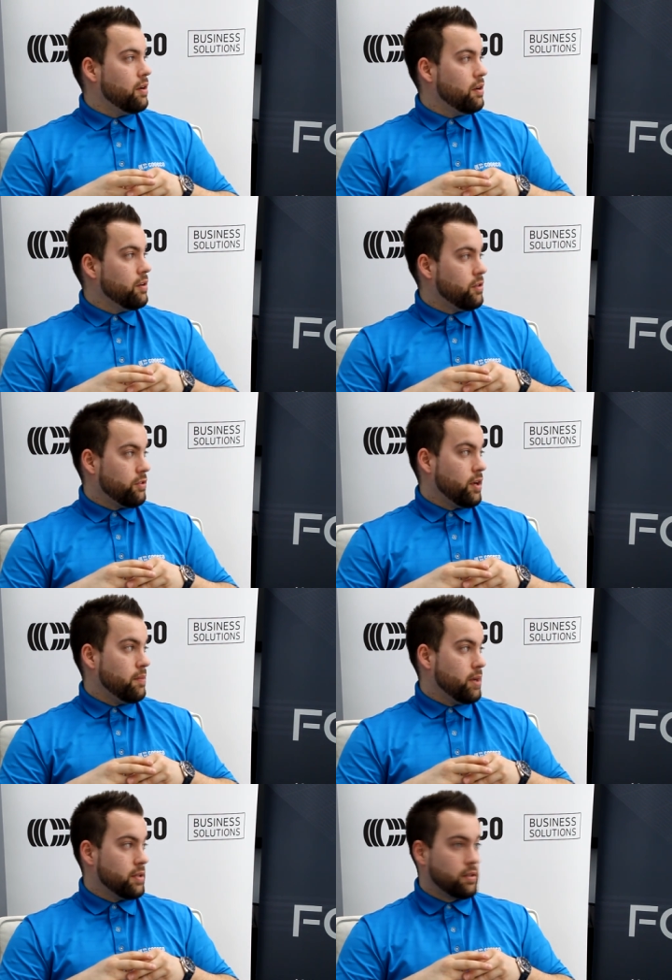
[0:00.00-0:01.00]
the street,
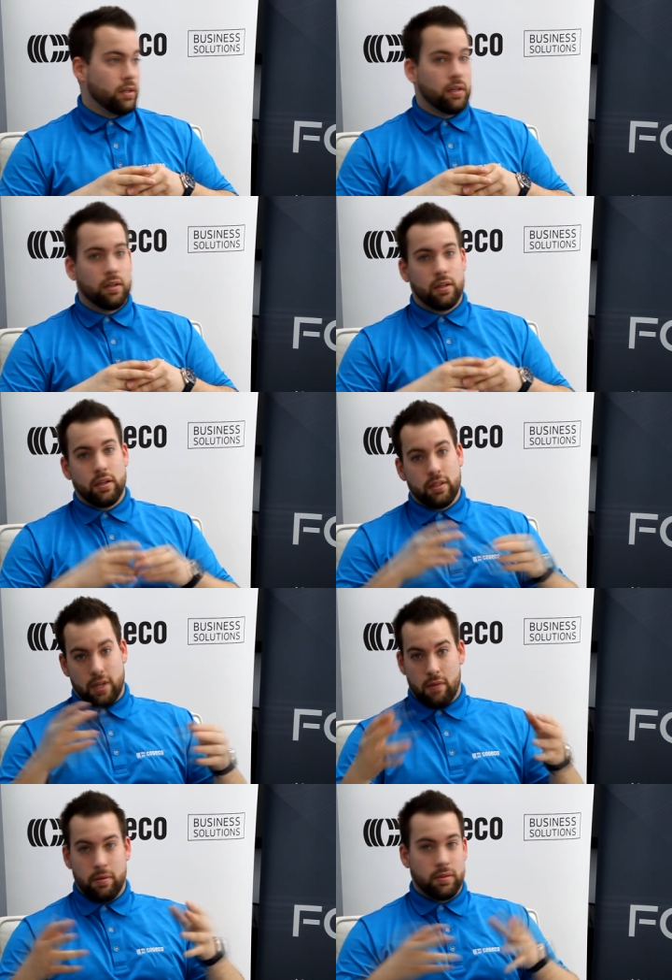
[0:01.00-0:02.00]
basically,
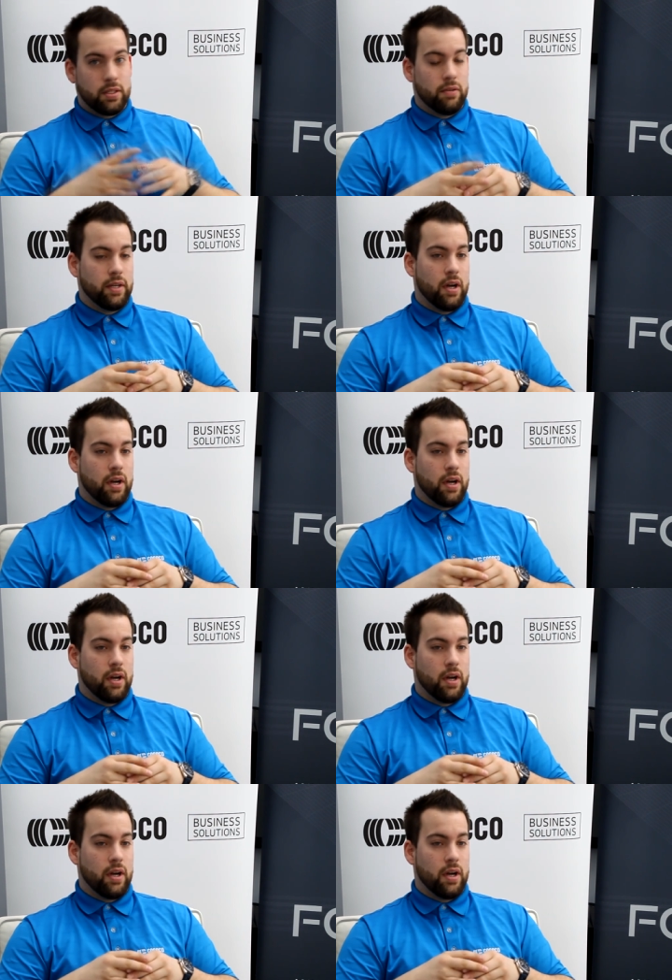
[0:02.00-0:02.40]
tell me what's going